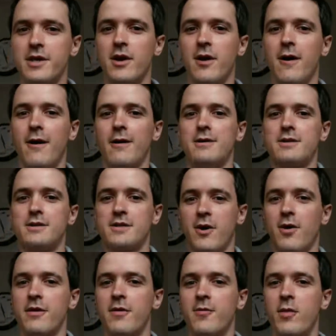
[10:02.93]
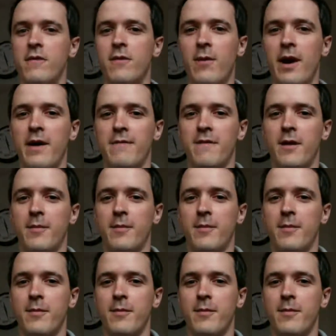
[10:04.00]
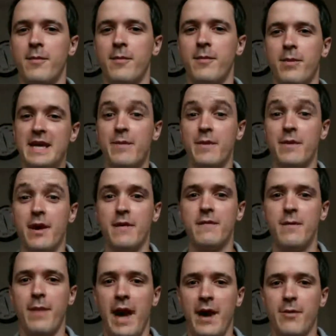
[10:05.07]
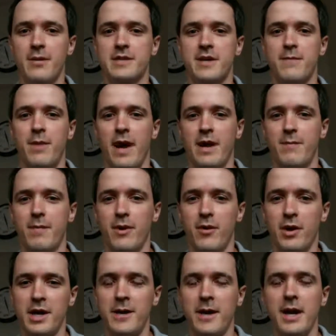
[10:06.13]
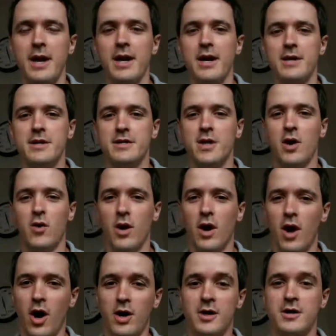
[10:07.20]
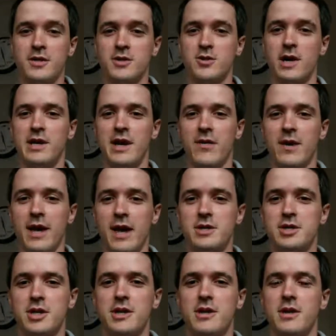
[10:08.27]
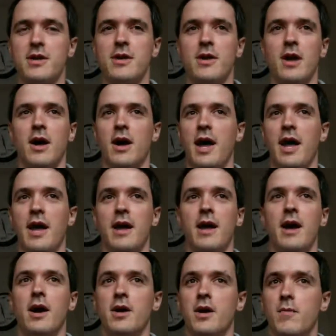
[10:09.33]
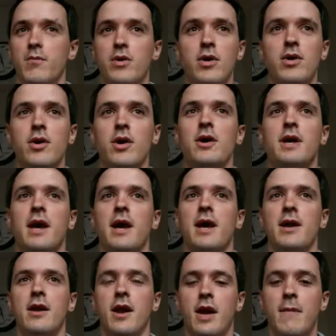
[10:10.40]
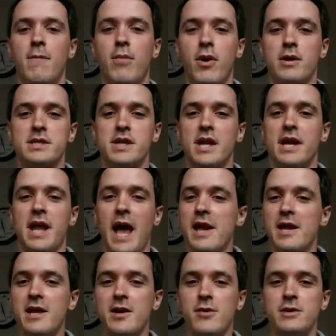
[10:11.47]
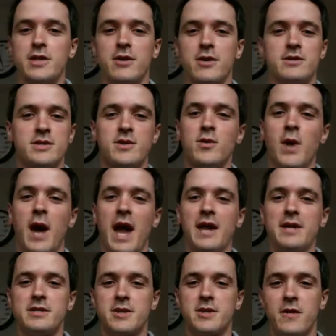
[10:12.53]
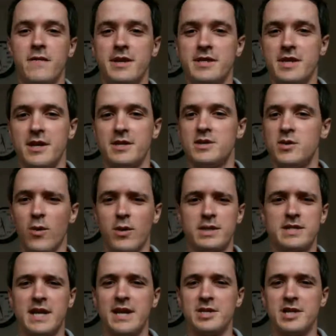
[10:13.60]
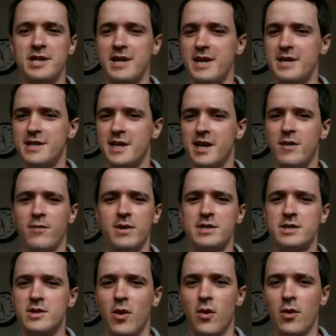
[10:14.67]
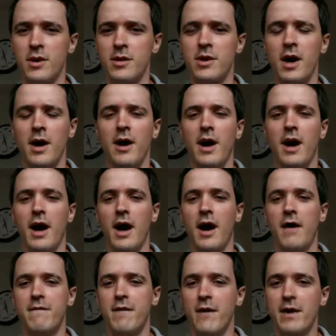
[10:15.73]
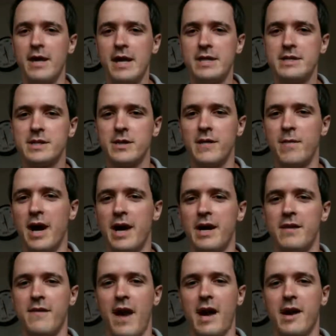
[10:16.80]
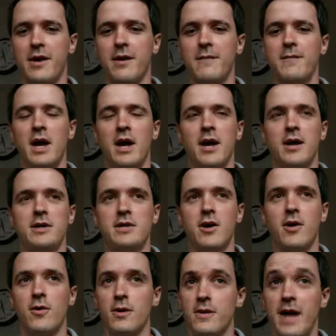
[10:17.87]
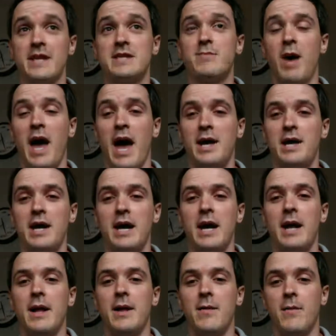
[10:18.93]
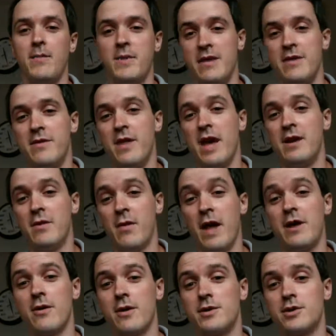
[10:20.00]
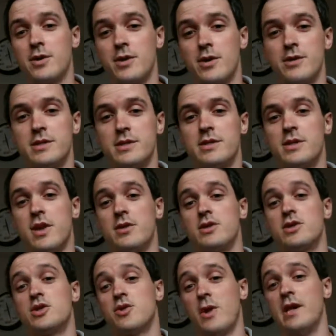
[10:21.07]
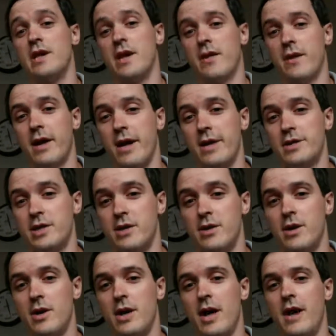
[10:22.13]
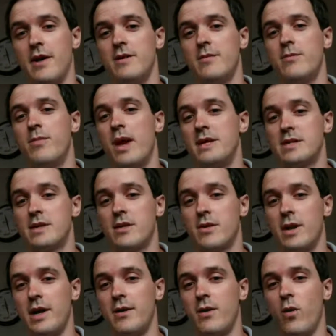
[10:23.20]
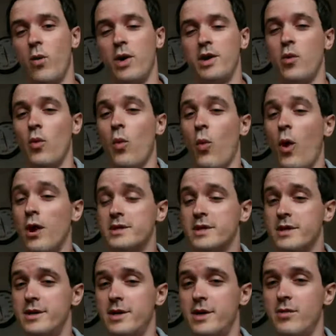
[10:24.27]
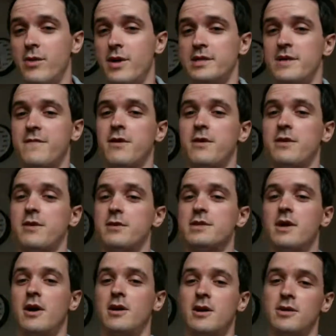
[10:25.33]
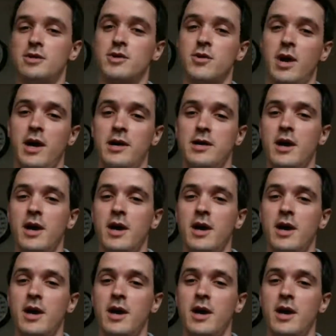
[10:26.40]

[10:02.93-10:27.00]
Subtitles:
is not very secure and started to move away from it, but they keep it there for backwards compatibility. So unconstrained delegation, a computer can impersonate any user to any service. It stores TGTs that can be stolen very easily by an attacker. They then later introduced constrained delegation. And basically what you want to do is, if you're using unconstrained,